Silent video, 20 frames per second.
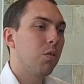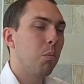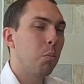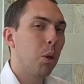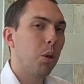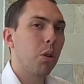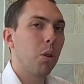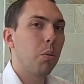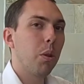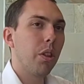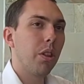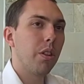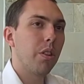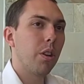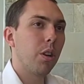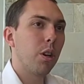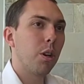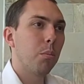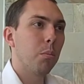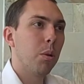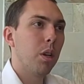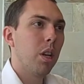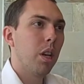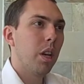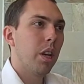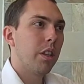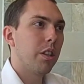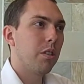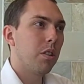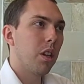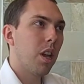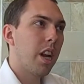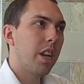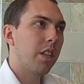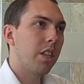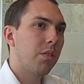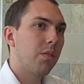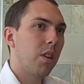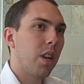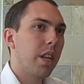familiar with the term there are a lot of
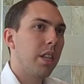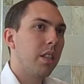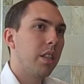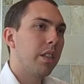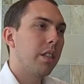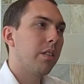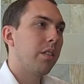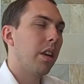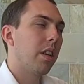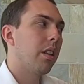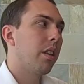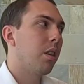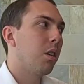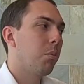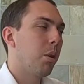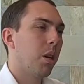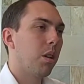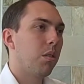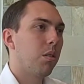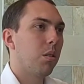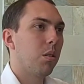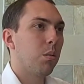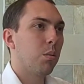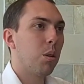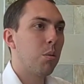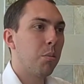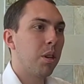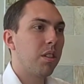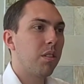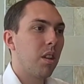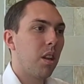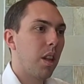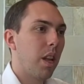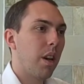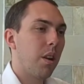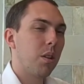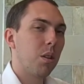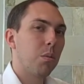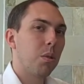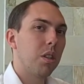different ideas out there about what makes a
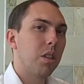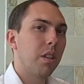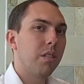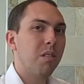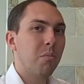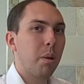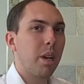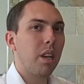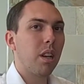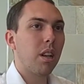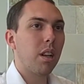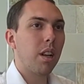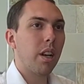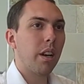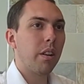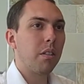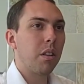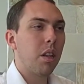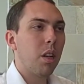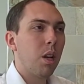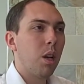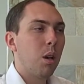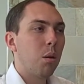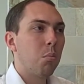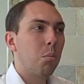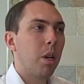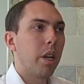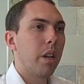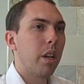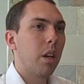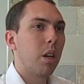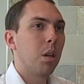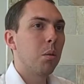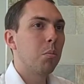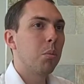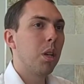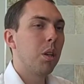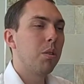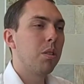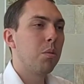cloud or what doesn't make a cloud. But um,
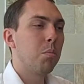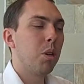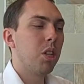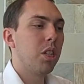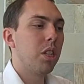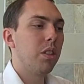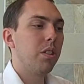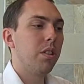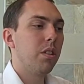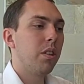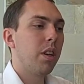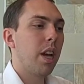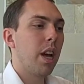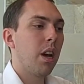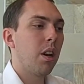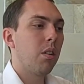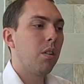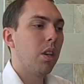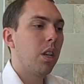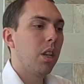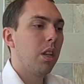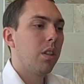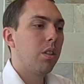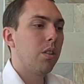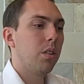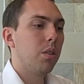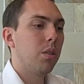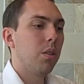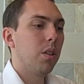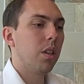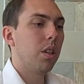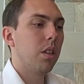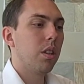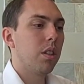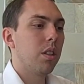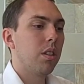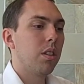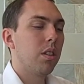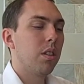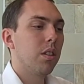you know, it's much easier now to uh,
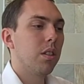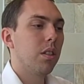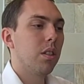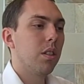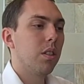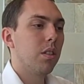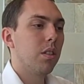to